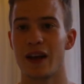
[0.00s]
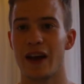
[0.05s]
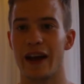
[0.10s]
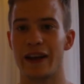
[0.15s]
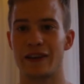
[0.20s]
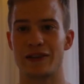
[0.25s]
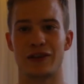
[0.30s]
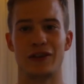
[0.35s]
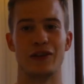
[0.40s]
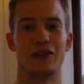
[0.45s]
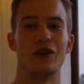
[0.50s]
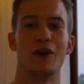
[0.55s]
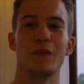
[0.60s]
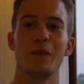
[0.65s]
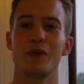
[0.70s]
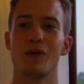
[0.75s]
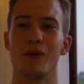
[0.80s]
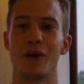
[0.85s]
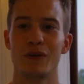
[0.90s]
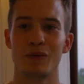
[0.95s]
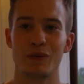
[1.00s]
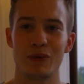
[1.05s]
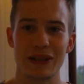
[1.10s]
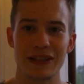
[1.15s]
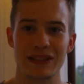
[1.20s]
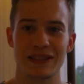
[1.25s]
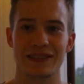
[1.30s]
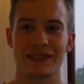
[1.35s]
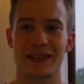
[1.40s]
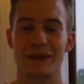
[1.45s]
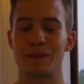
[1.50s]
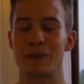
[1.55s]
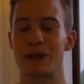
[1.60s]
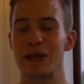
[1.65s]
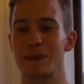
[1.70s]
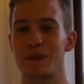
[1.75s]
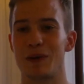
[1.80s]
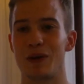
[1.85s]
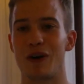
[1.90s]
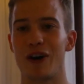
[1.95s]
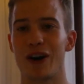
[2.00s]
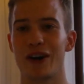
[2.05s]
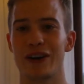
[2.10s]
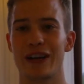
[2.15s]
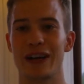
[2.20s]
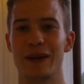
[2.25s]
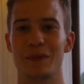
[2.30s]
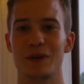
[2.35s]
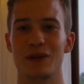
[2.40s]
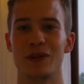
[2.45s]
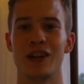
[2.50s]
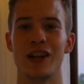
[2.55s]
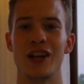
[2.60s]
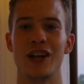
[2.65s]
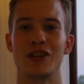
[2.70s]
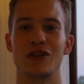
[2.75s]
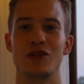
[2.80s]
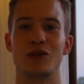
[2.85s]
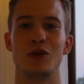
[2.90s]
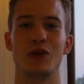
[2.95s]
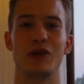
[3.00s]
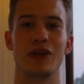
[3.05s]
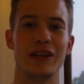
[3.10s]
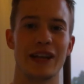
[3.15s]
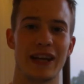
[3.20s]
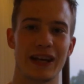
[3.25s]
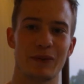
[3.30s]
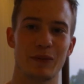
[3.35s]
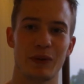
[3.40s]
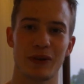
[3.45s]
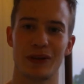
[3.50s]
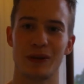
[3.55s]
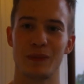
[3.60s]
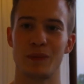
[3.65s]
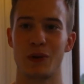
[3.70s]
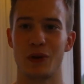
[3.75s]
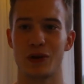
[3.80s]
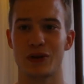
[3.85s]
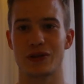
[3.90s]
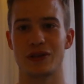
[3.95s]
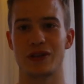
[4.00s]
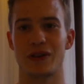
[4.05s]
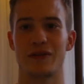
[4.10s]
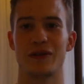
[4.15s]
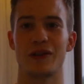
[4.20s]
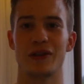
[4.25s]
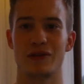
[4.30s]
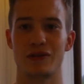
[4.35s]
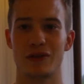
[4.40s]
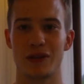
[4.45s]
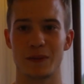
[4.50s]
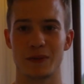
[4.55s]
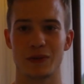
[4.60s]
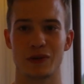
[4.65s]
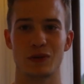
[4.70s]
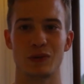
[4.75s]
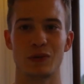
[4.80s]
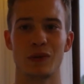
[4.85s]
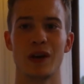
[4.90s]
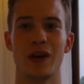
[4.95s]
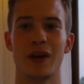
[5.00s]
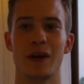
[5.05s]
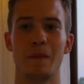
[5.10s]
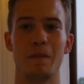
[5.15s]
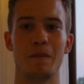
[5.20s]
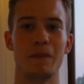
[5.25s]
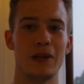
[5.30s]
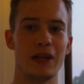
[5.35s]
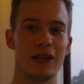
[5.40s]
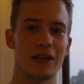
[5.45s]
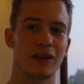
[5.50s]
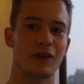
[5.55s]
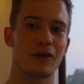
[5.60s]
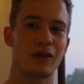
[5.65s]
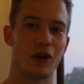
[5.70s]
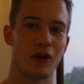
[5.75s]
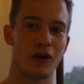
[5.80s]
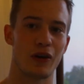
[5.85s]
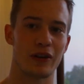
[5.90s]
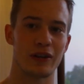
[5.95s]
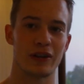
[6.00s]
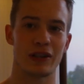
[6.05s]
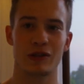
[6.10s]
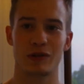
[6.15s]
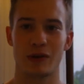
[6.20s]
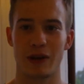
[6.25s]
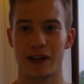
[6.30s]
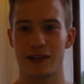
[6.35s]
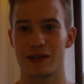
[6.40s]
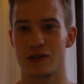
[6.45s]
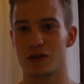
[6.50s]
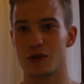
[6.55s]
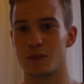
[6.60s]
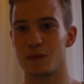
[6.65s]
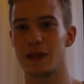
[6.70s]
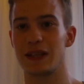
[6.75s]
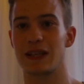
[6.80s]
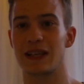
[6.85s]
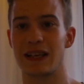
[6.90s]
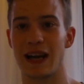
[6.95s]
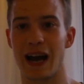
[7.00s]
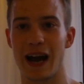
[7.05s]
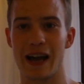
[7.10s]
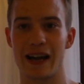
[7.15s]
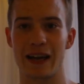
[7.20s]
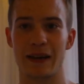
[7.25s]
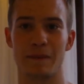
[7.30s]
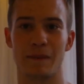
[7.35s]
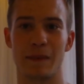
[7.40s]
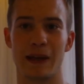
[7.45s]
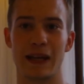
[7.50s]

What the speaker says: And so the number one reason that people aren't able to connect with the person of their dreams, to meet a girl and attract her, to meet a guy and